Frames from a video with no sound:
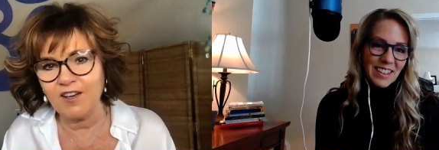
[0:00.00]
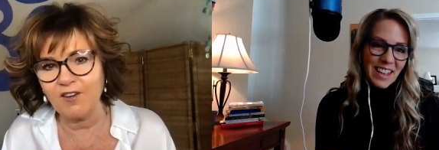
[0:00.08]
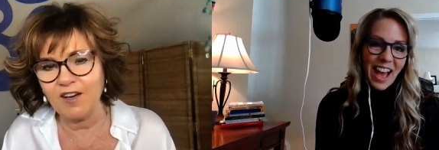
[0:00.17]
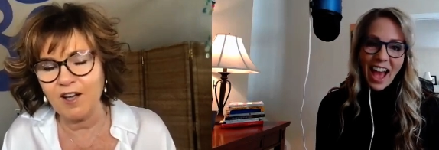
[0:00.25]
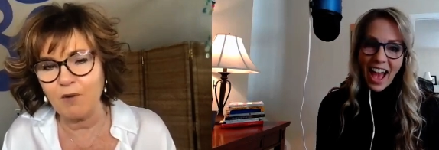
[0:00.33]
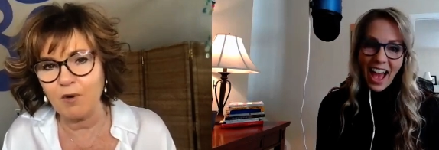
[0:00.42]
Speaker 1: here
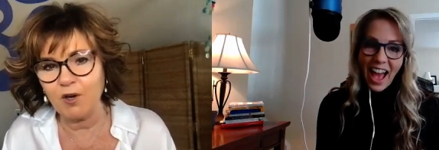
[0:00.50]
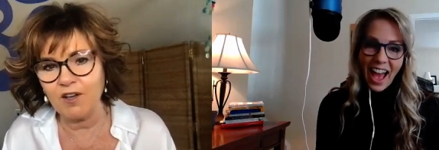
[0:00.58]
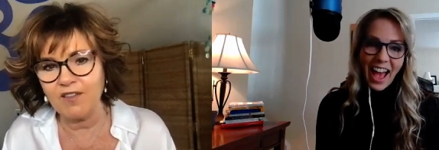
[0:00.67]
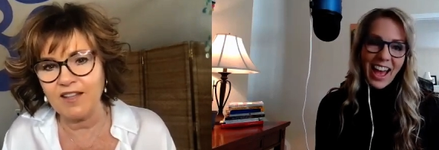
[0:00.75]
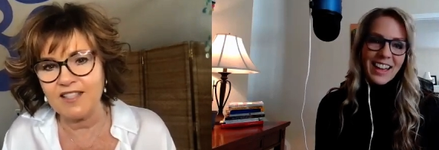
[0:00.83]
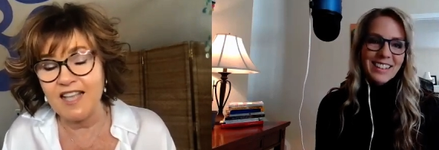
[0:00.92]
in Alberta
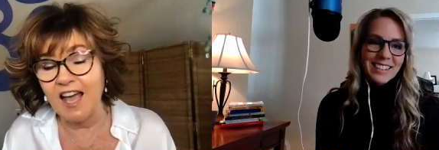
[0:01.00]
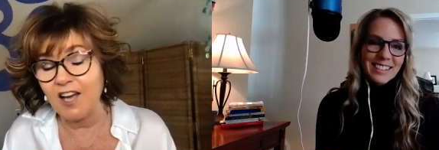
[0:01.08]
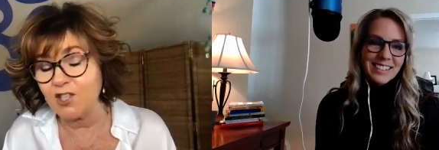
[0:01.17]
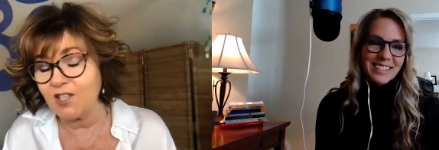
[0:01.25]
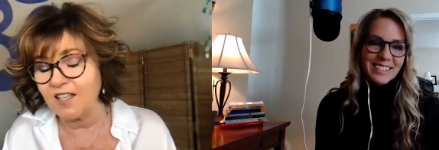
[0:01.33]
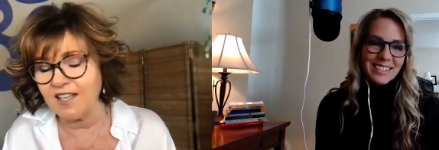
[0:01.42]
that's
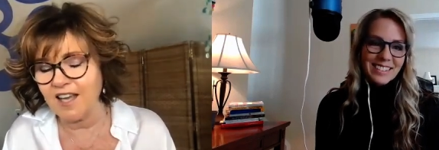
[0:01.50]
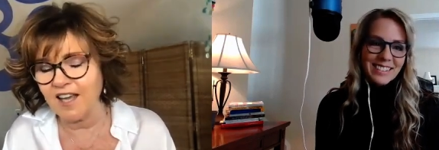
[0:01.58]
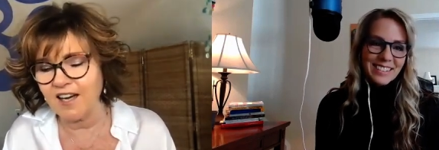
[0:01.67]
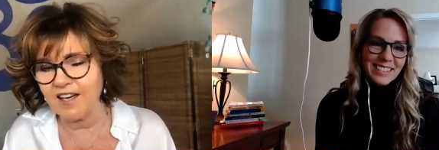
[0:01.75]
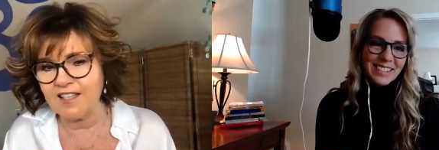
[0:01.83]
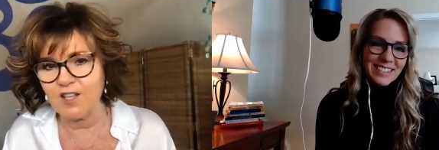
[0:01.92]
actually
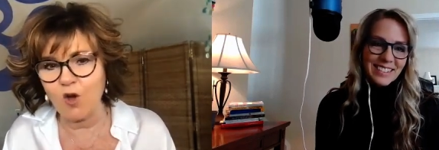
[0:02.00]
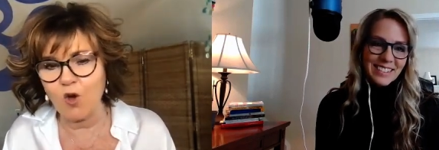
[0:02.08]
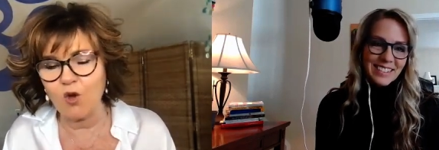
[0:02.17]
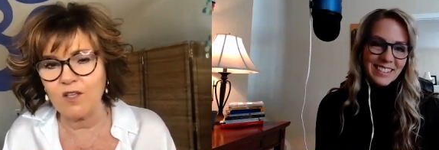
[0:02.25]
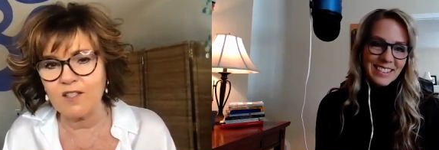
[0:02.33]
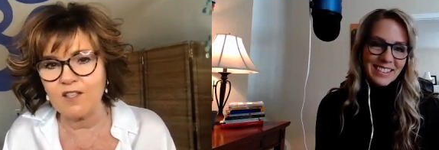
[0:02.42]
Canada's
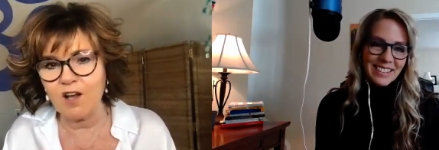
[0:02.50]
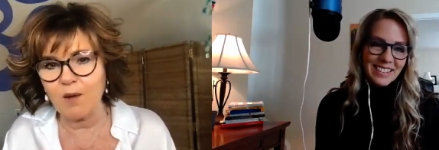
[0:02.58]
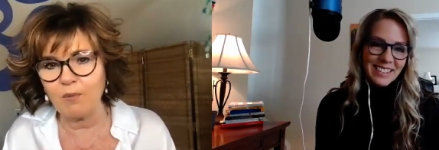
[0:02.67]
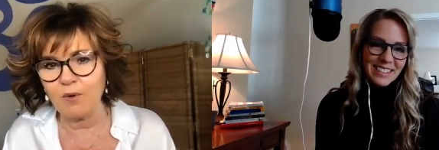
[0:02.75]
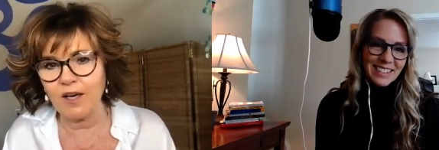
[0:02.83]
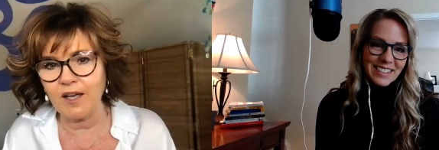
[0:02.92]
oldest
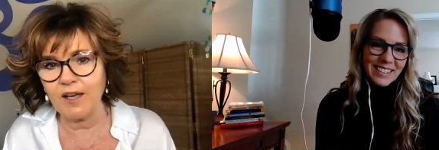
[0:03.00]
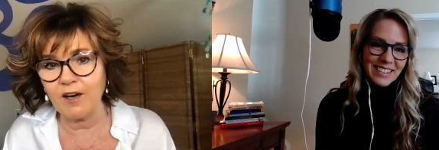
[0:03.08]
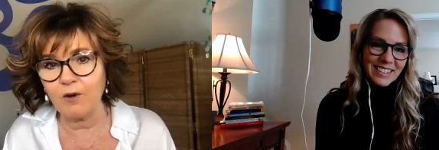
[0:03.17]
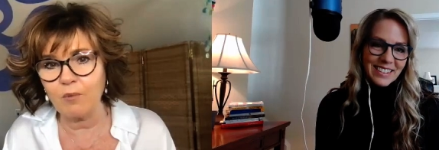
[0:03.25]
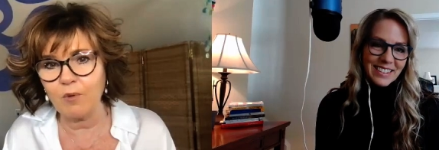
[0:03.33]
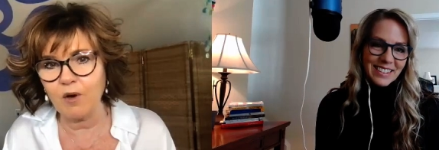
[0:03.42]
operating
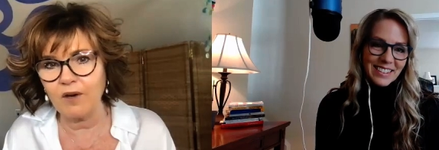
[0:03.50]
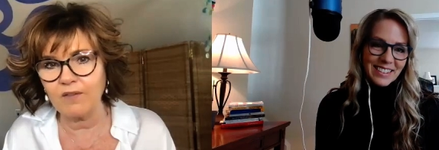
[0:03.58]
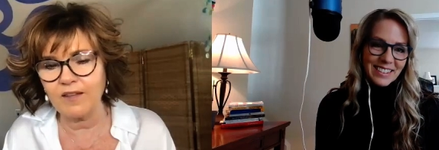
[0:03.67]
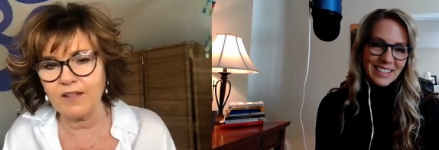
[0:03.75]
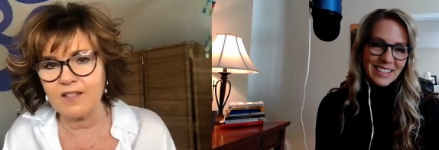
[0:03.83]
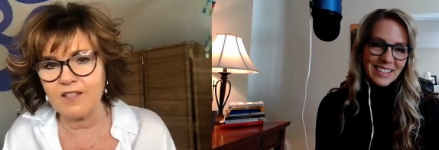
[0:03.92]
airport
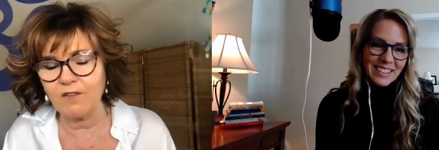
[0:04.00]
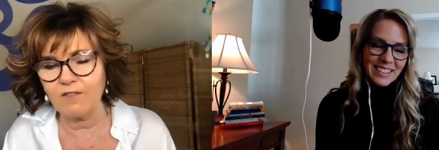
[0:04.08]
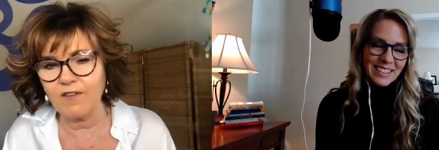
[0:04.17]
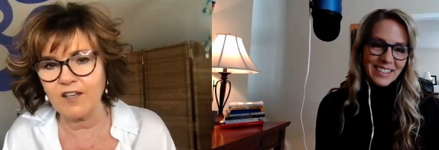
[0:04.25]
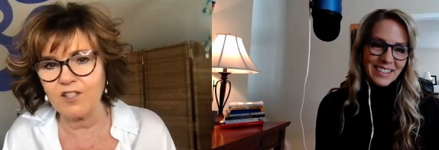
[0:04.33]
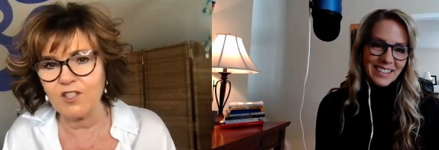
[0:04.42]
that's still
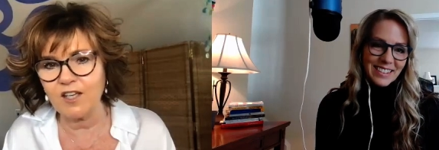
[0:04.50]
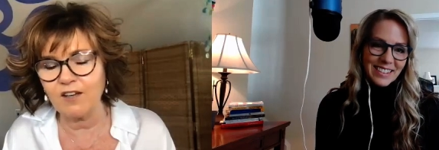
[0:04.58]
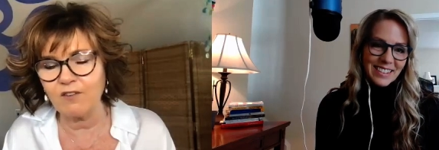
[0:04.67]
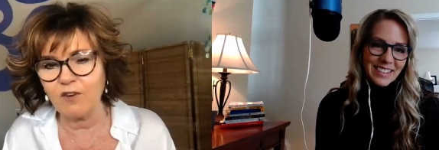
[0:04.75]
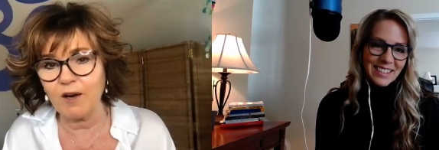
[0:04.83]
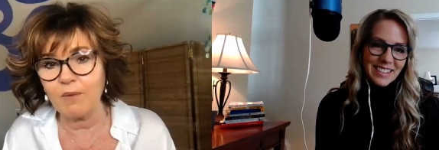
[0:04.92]

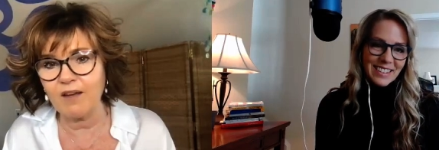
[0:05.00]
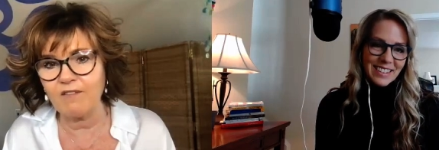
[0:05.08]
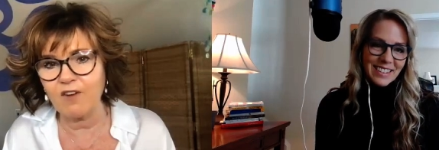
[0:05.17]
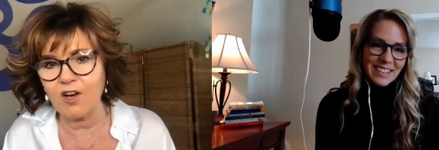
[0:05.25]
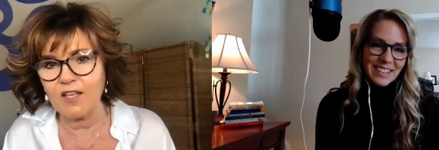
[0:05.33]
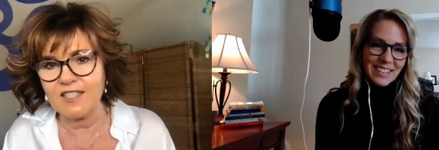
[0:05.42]
functioning, run by
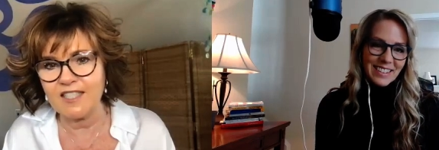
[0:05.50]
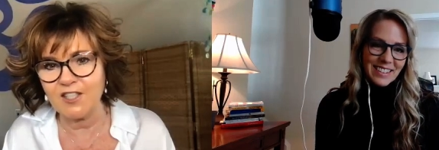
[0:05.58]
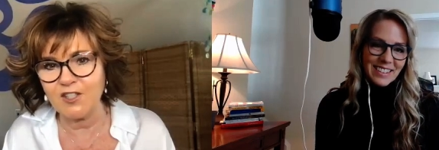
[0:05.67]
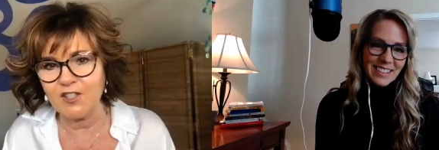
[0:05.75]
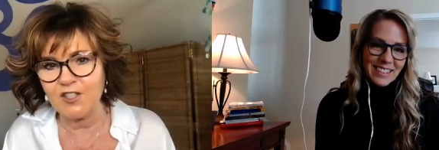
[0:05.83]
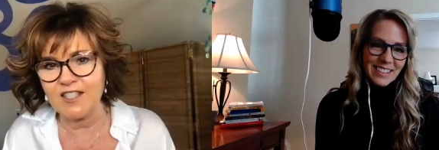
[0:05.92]

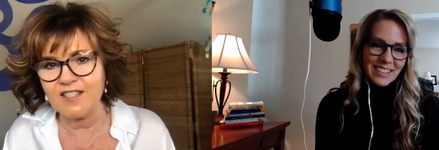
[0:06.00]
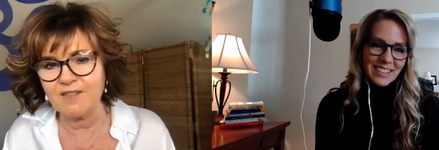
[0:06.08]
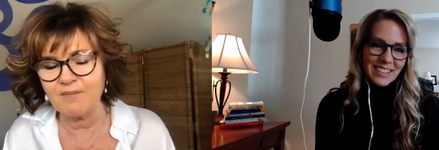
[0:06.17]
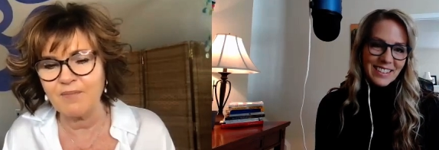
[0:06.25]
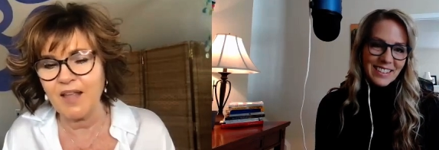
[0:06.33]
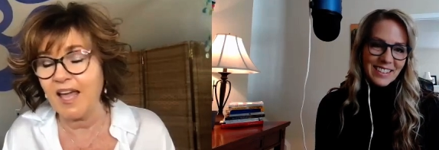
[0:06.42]
volunteers,
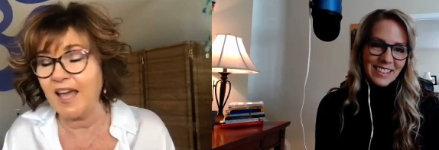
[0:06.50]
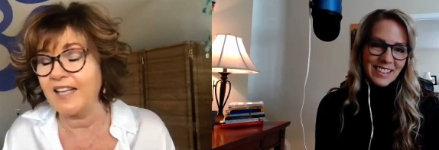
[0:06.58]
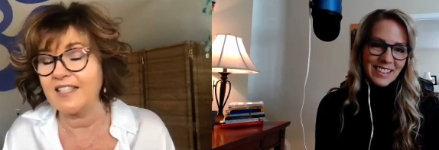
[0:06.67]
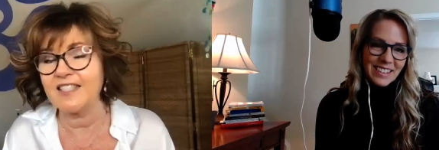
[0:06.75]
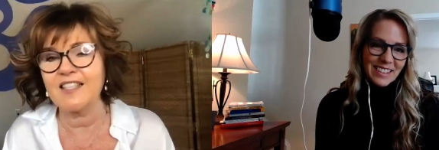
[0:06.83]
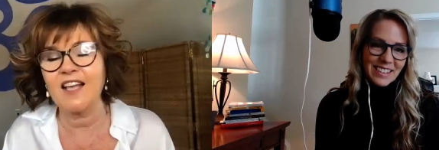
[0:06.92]
and
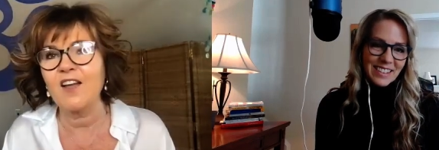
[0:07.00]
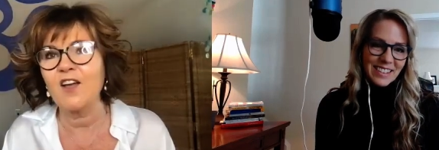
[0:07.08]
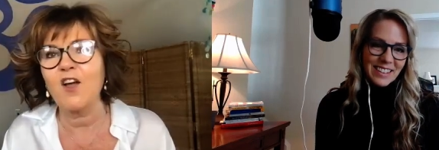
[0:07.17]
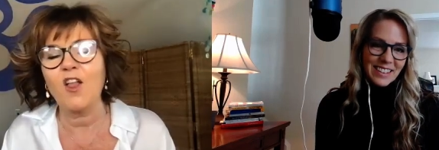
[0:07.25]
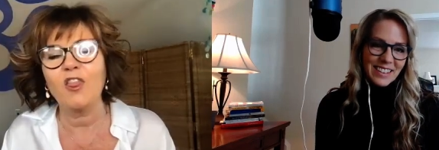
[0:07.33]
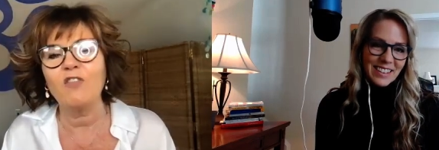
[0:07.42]
it's
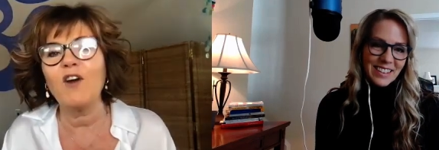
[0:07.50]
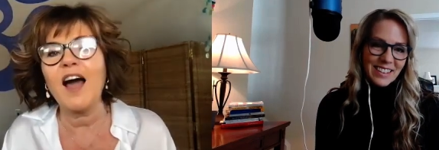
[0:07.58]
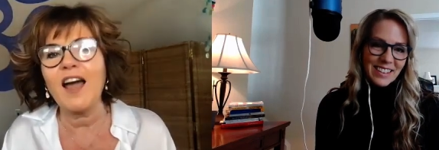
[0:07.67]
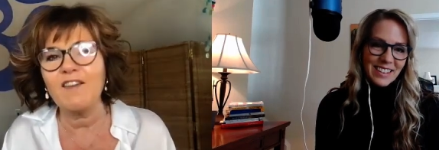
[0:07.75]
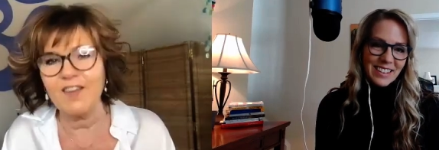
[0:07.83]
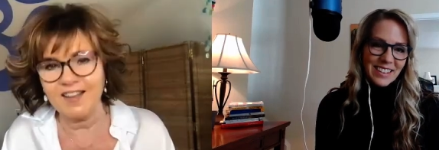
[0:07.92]

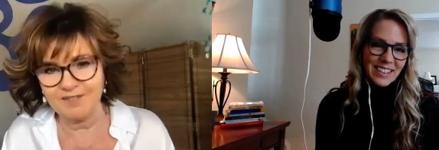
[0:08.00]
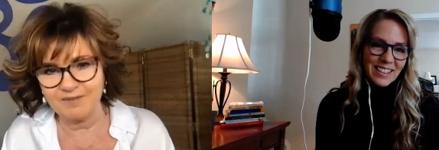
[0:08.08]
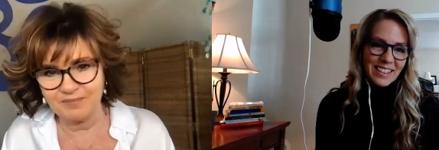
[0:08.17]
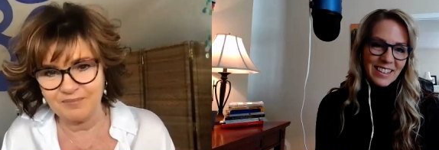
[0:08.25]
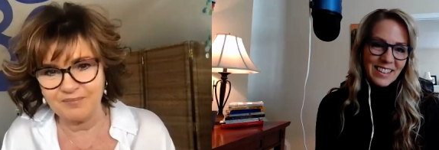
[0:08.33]
thriving.